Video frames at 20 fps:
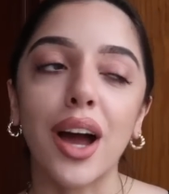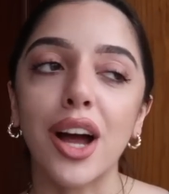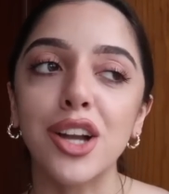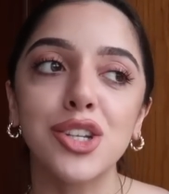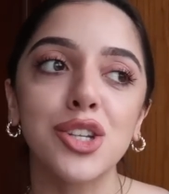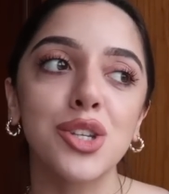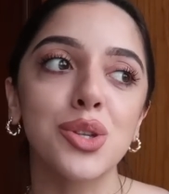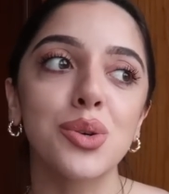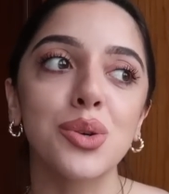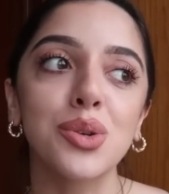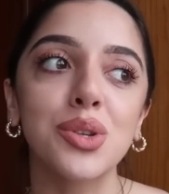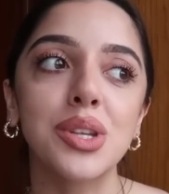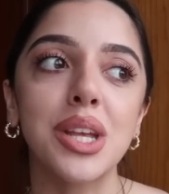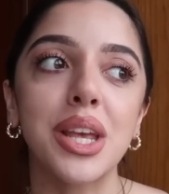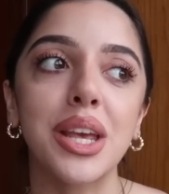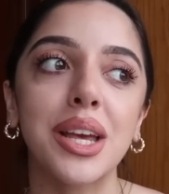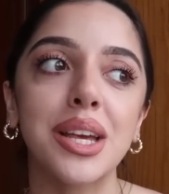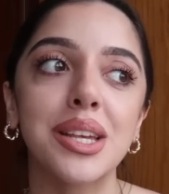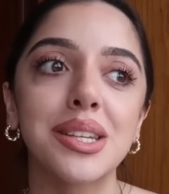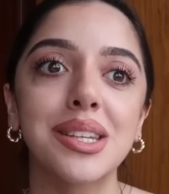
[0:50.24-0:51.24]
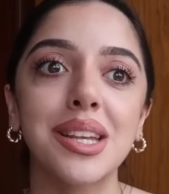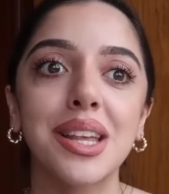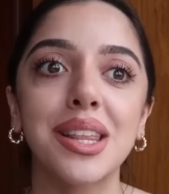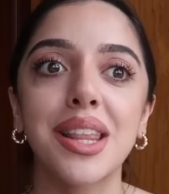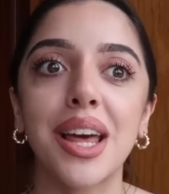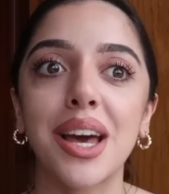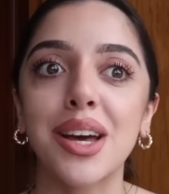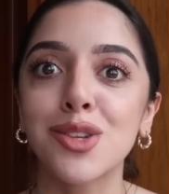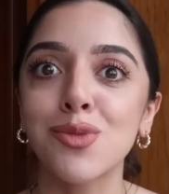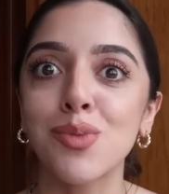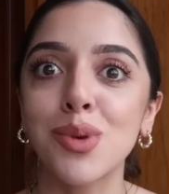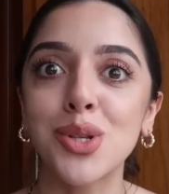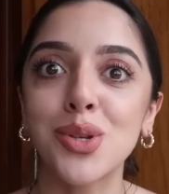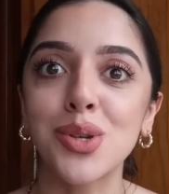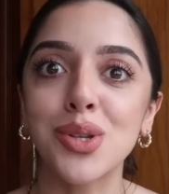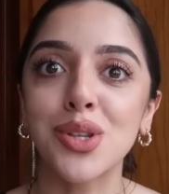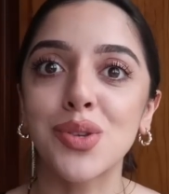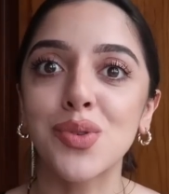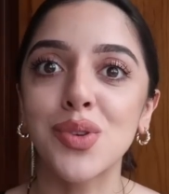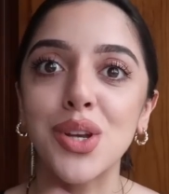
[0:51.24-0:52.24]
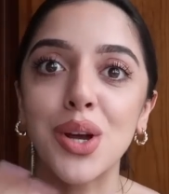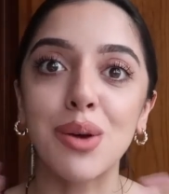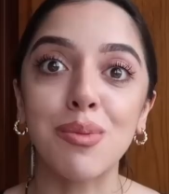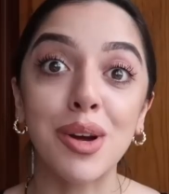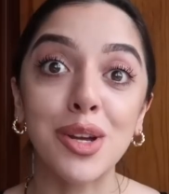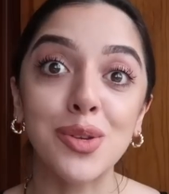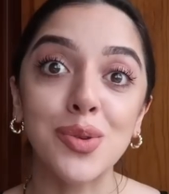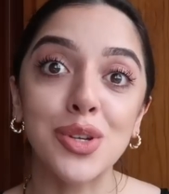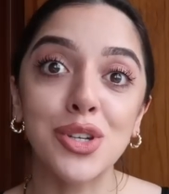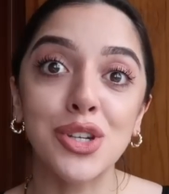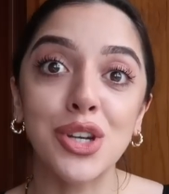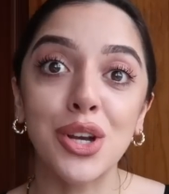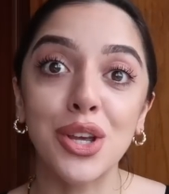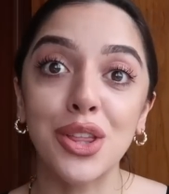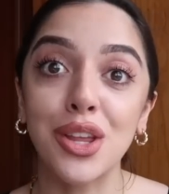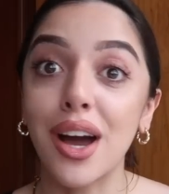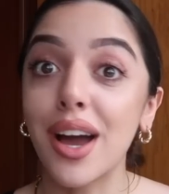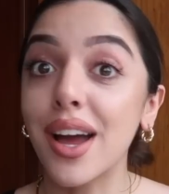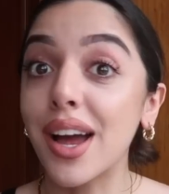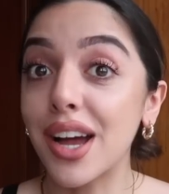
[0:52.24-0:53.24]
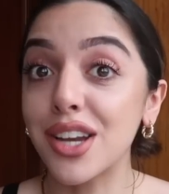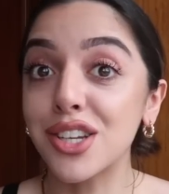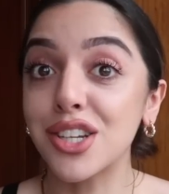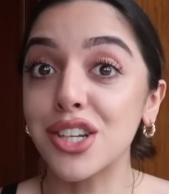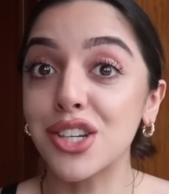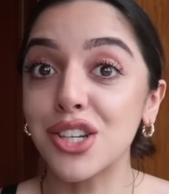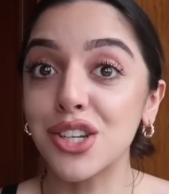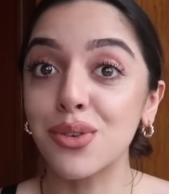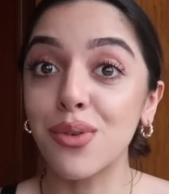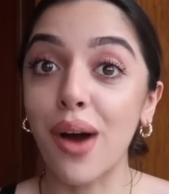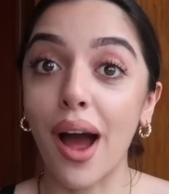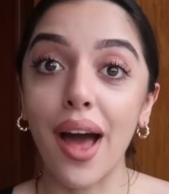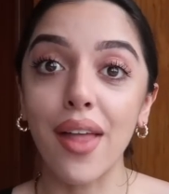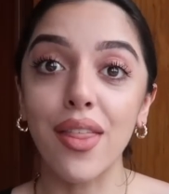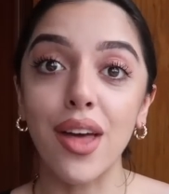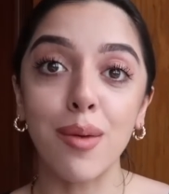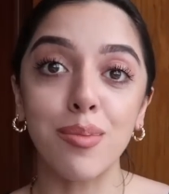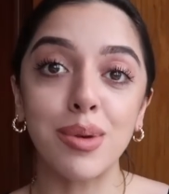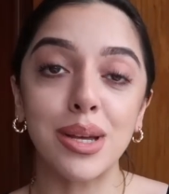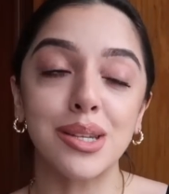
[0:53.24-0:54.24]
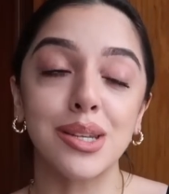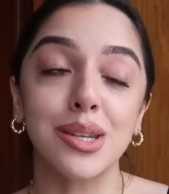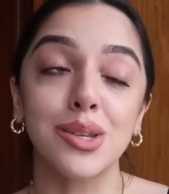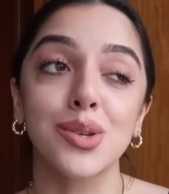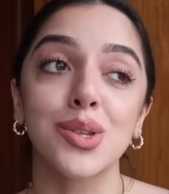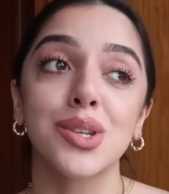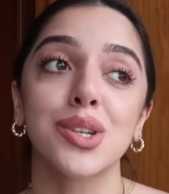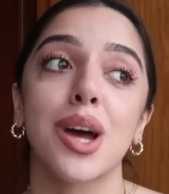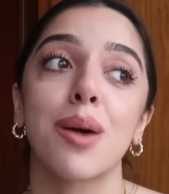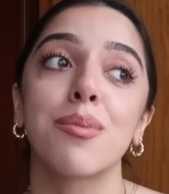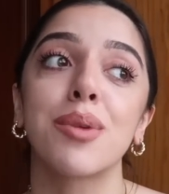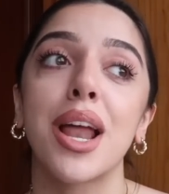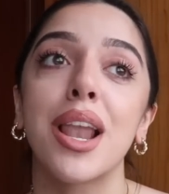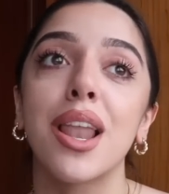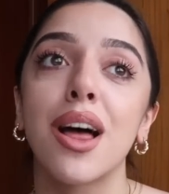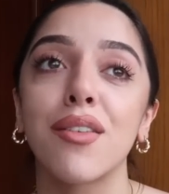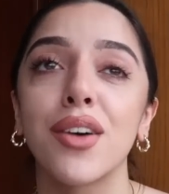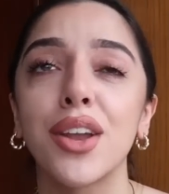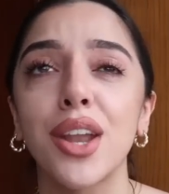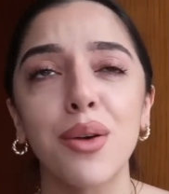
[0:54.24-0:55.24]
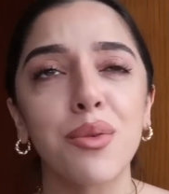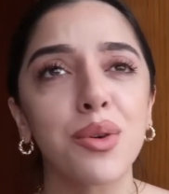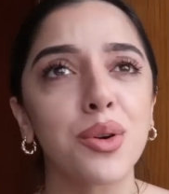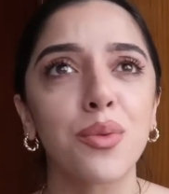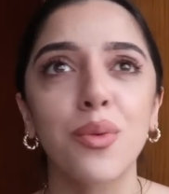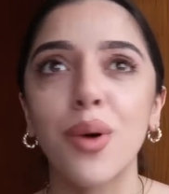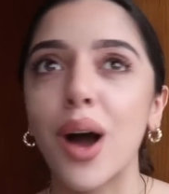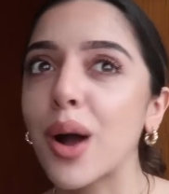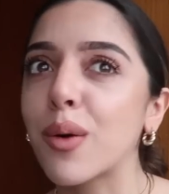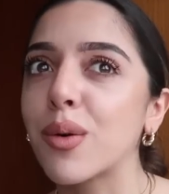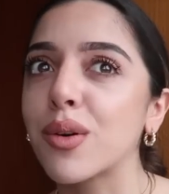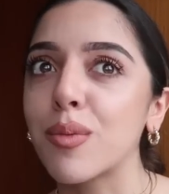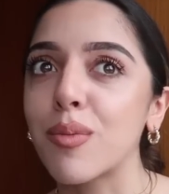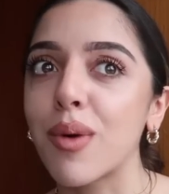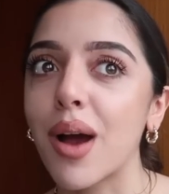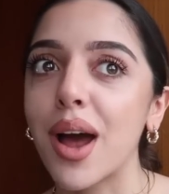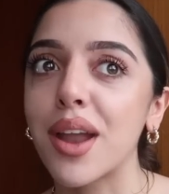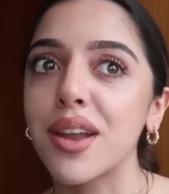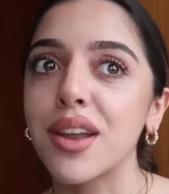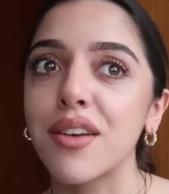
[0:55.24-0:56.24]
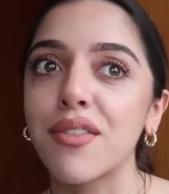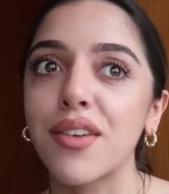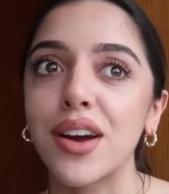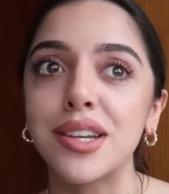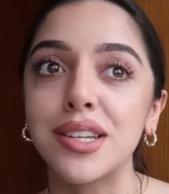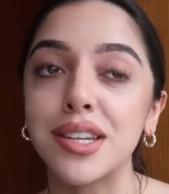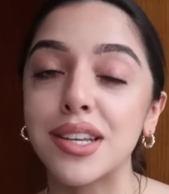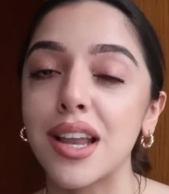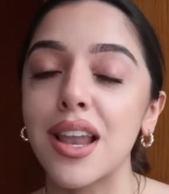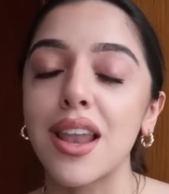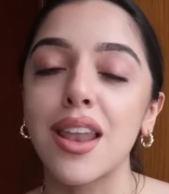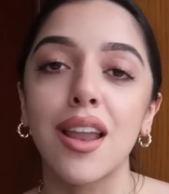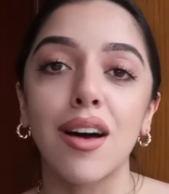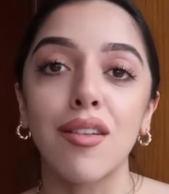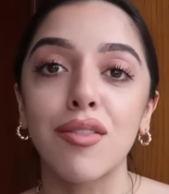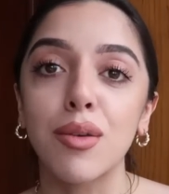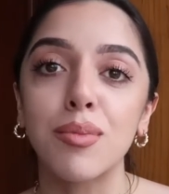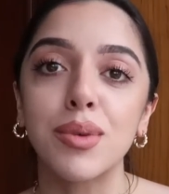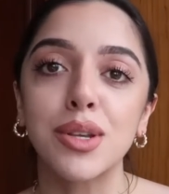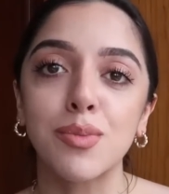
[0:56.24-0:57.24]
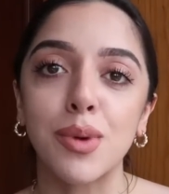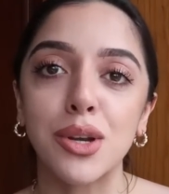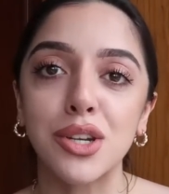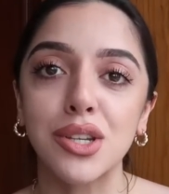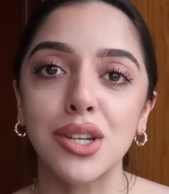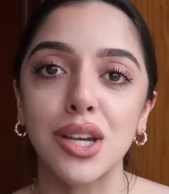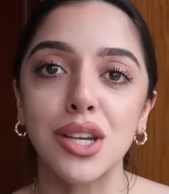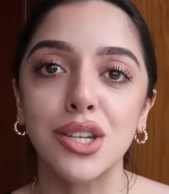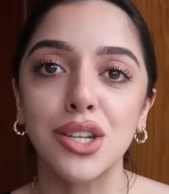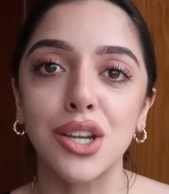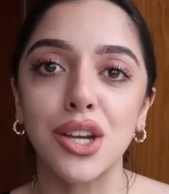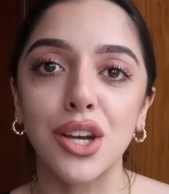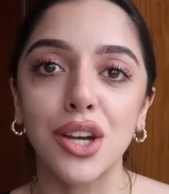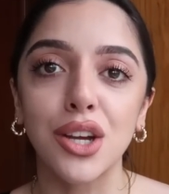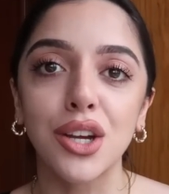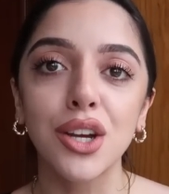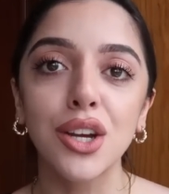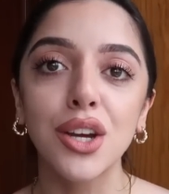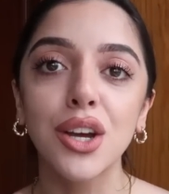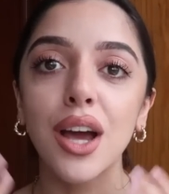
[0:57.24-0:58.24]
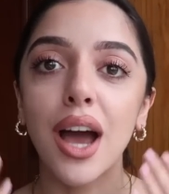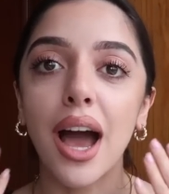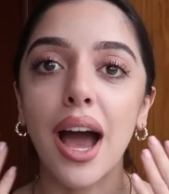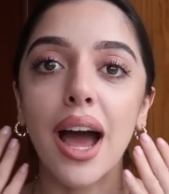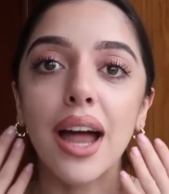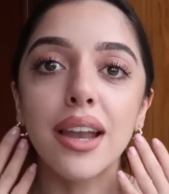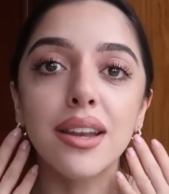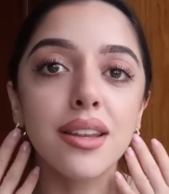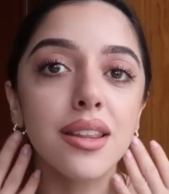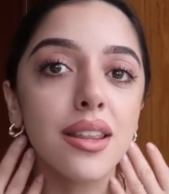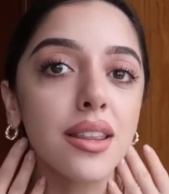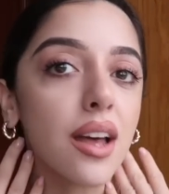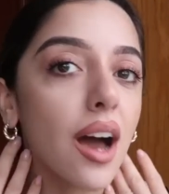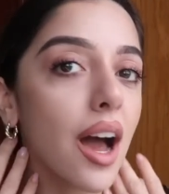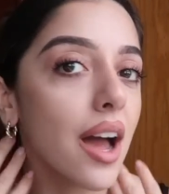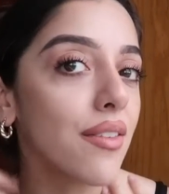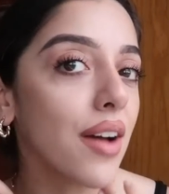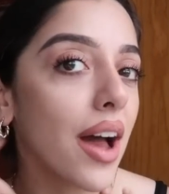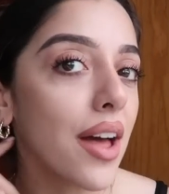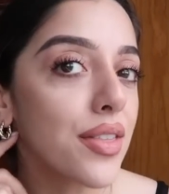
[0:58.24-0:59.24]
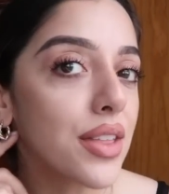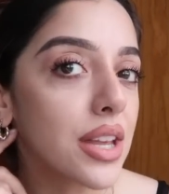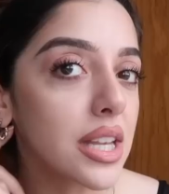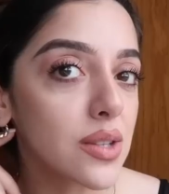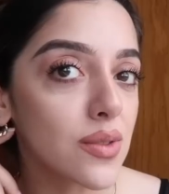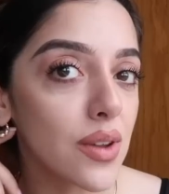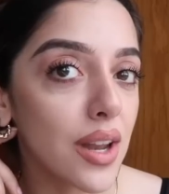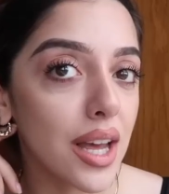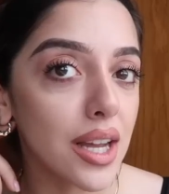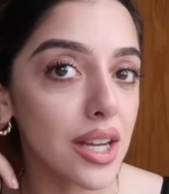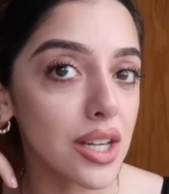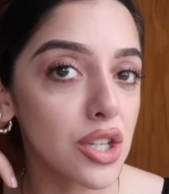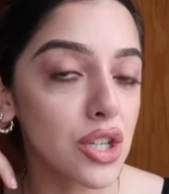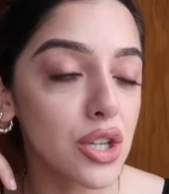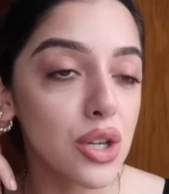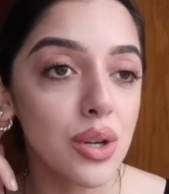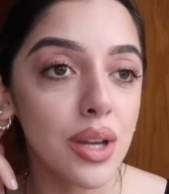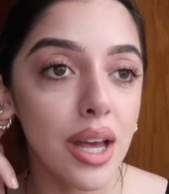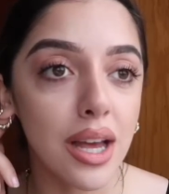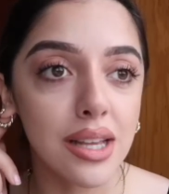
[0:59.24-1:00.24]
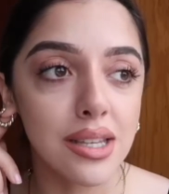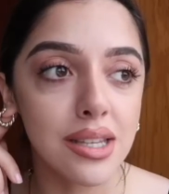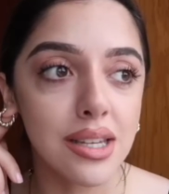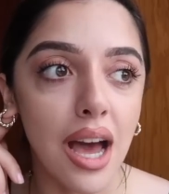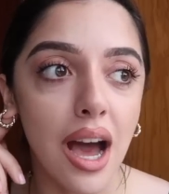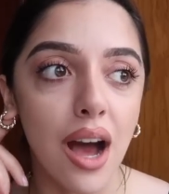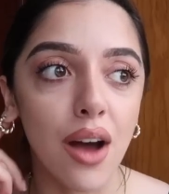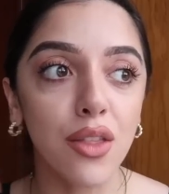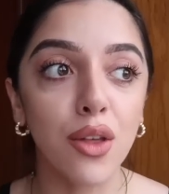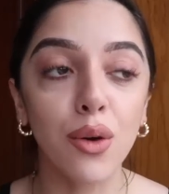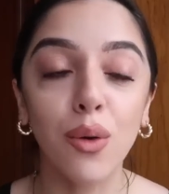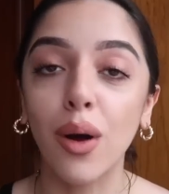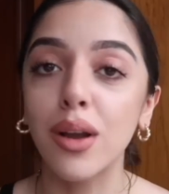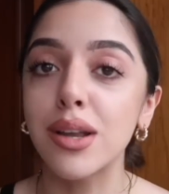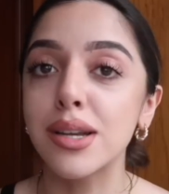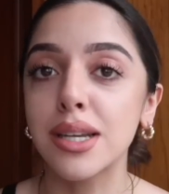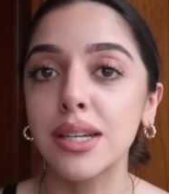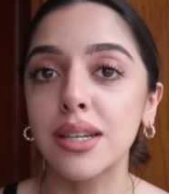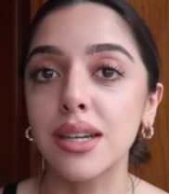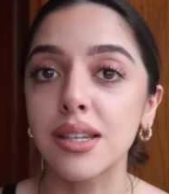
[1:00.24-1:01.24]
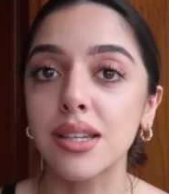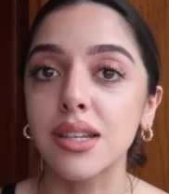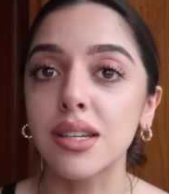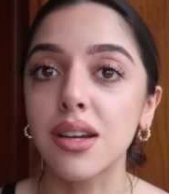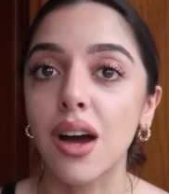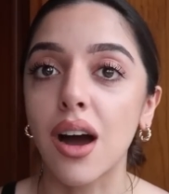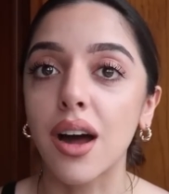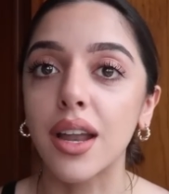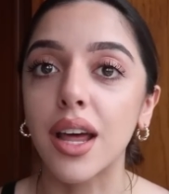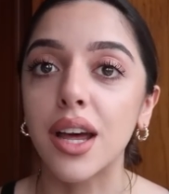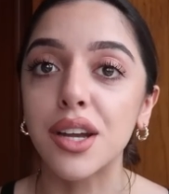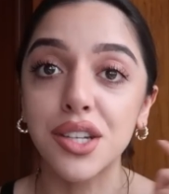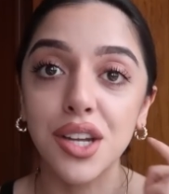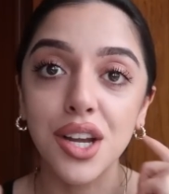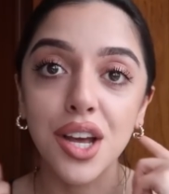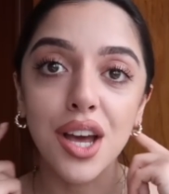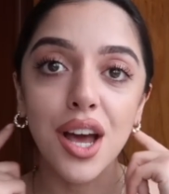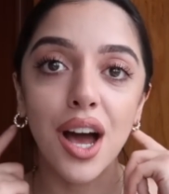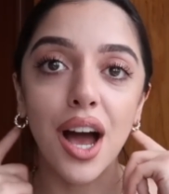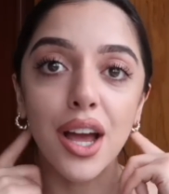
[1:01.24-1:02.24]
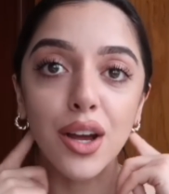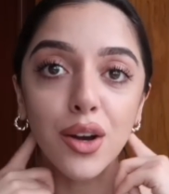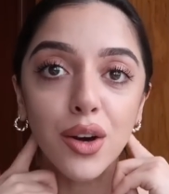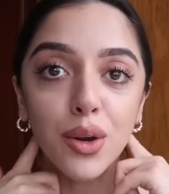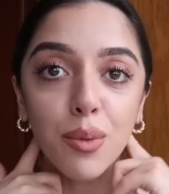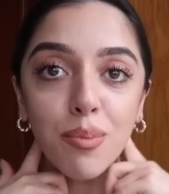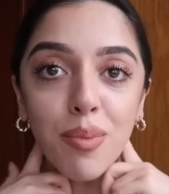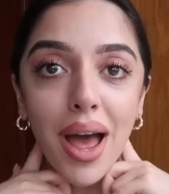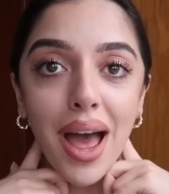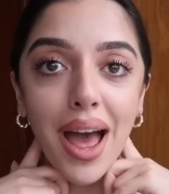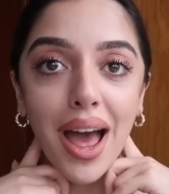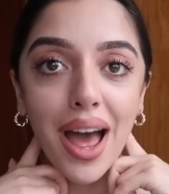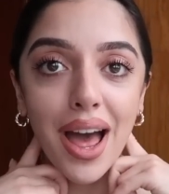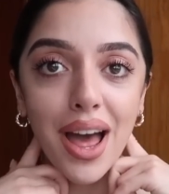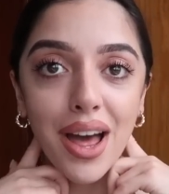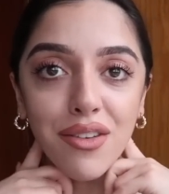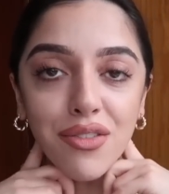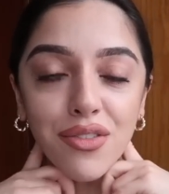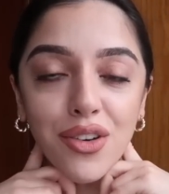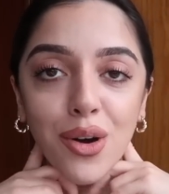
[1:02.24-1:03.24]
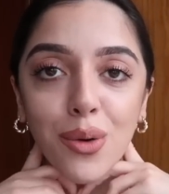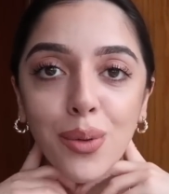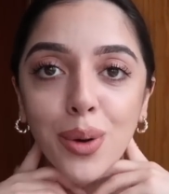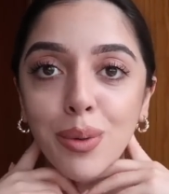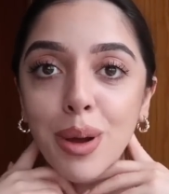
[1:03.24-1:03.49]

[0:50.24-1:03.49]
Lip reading: I just thought, seeing as they are sponsoring this video, I might as well show you that I actually do wear their pieces all the time and I love it, and I wouldn't work with a brand if I didn't love them as much as I do. And I've had these for like 2 years now. The quality doesn't tarnish. I got a pair for